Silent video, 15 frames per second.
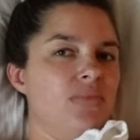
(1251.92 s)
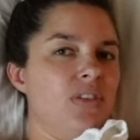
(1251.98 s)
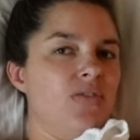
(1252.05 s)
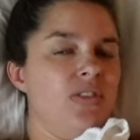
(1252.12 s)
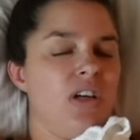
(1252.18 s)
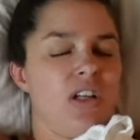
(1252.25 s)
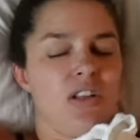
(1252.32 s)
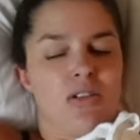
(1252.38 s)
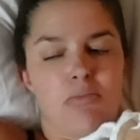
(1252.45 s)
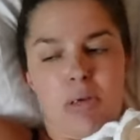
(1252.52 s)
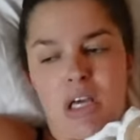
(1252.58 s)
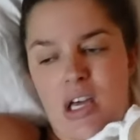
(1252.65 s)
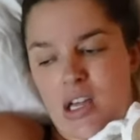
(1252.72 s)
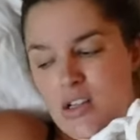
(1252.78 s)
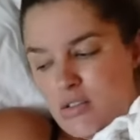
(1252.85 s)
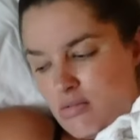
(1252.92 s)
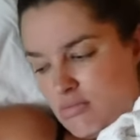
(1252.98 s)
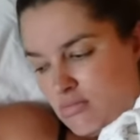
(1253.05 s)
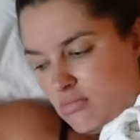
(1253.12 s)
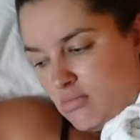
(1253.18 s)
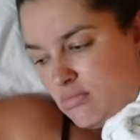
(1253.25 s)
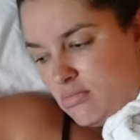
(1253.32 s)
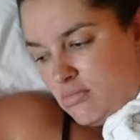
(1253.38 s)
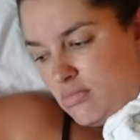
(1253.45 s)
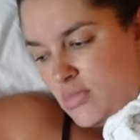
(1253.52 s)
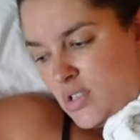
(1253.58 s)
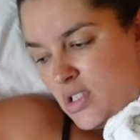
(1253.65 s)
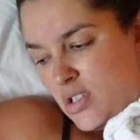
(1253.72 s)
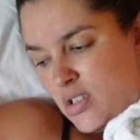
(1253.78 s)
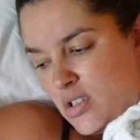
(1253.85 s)
We got the bag.
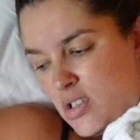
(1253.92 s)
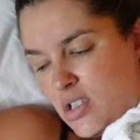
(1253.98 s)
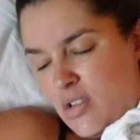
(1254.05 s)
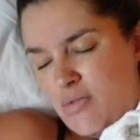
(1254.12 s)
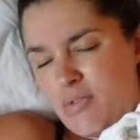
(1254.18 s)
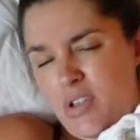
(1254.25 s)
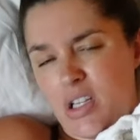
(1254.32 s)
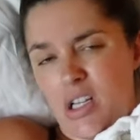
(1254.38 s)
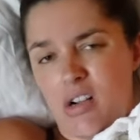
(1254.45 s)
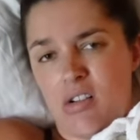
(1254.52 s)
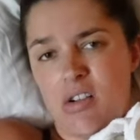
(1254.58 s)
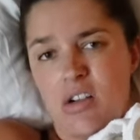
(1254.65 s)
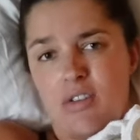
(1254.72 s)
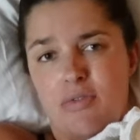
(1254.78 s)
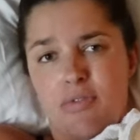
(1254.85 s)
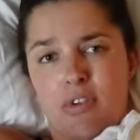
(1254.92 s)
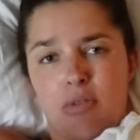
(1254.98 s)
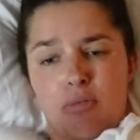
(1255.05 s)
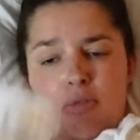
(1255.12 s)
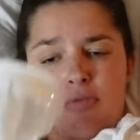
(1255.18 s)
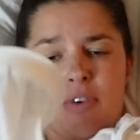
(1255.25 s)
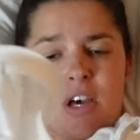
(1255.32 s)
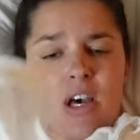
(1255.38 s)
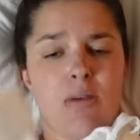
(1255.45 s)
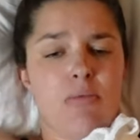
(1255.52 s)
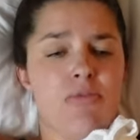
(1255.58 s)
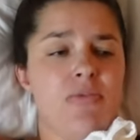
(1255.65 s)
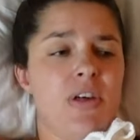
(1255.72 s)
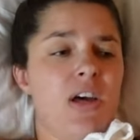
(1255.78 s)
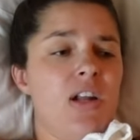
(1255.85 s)
Yeah. Definitely aren't going to film the vom
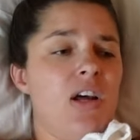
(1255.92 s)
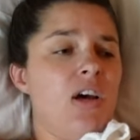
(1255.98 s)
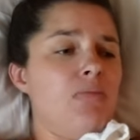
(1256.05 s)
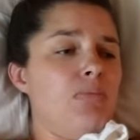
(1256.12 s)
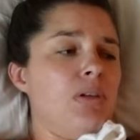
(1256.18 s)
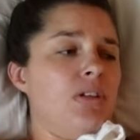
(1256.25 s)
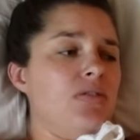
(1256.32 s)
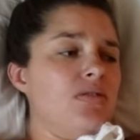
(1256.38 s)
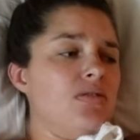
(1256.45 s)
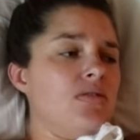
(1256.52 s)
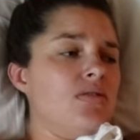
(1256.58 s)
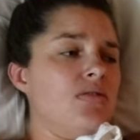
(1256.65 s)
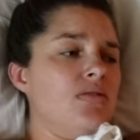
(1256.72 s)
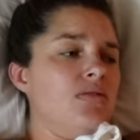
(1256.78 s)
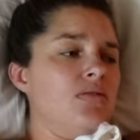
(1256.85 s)
if that happens.